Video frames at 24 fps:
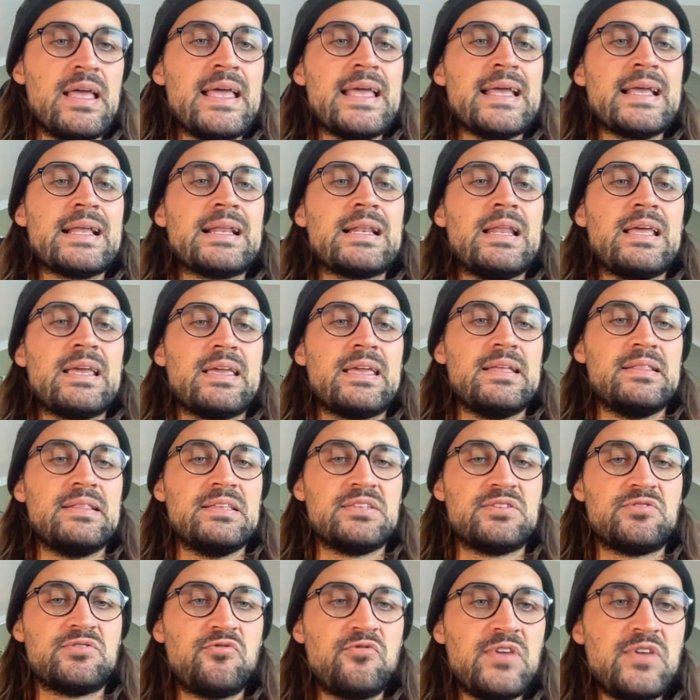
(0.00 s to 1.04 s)
click in
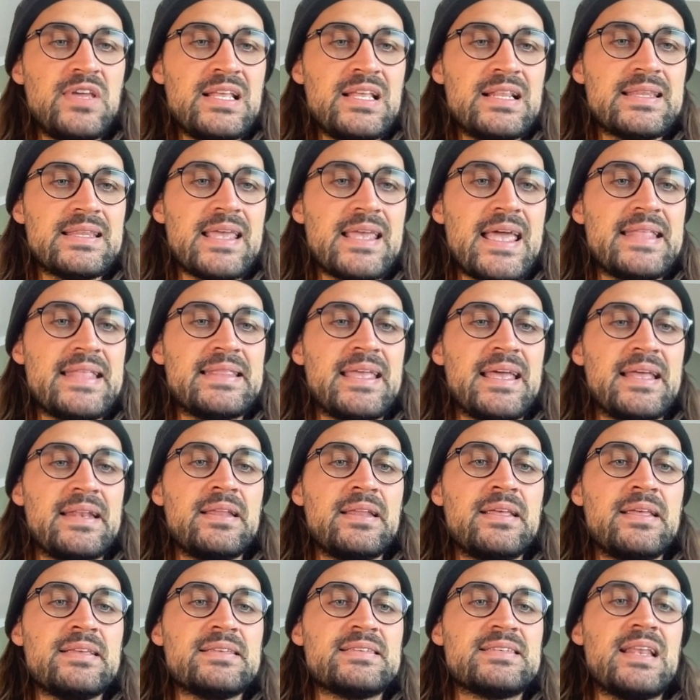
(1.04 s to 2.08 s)
this field and
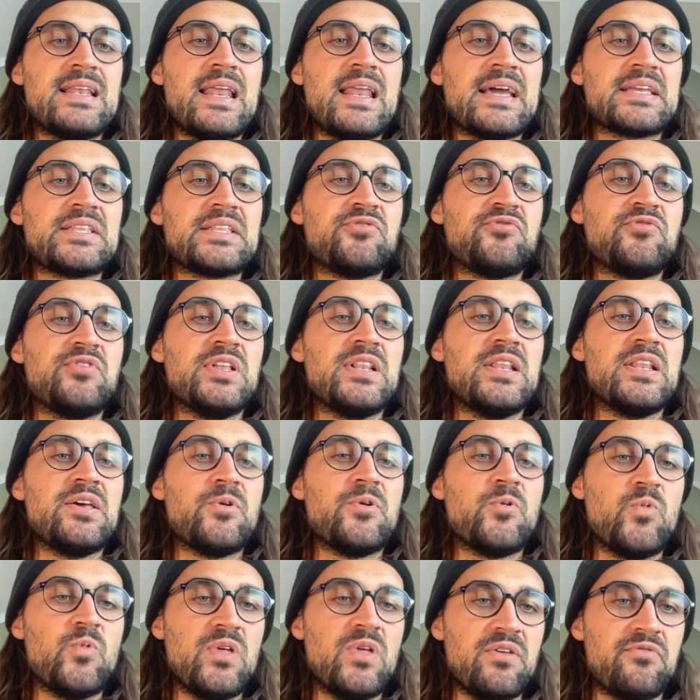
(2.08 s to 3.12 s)
then select fill
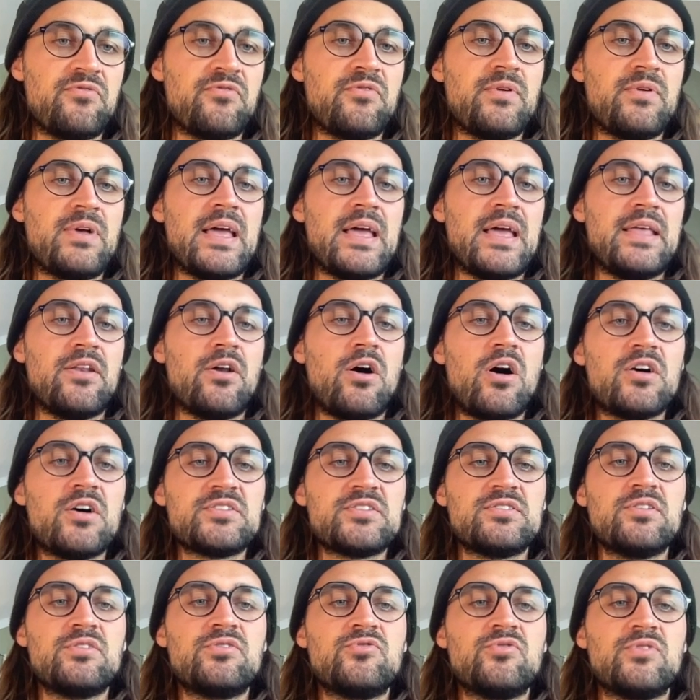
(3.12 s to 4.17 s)
width, and
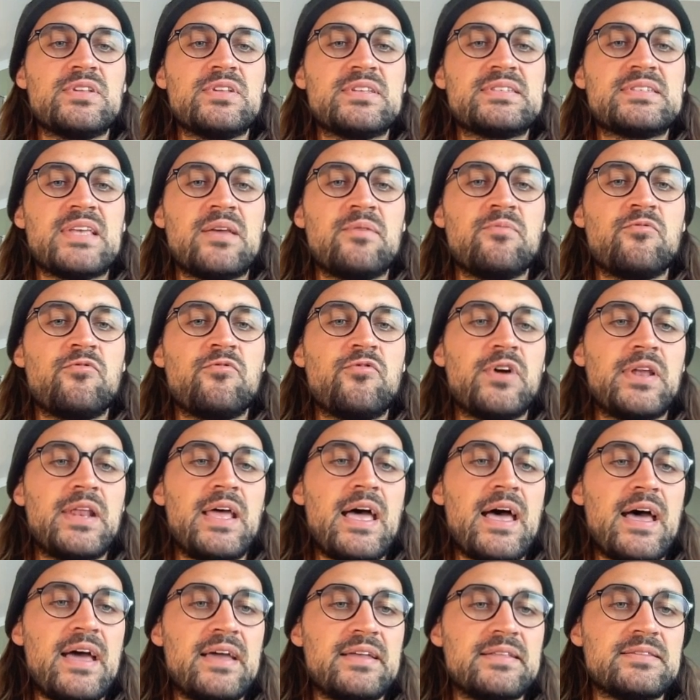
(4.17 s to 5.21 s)
also do the same for the
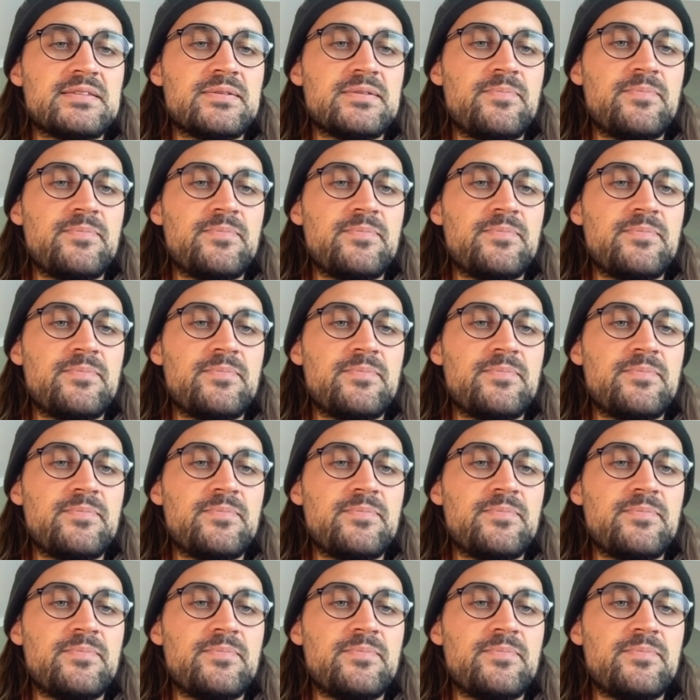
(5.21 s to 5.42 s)
height.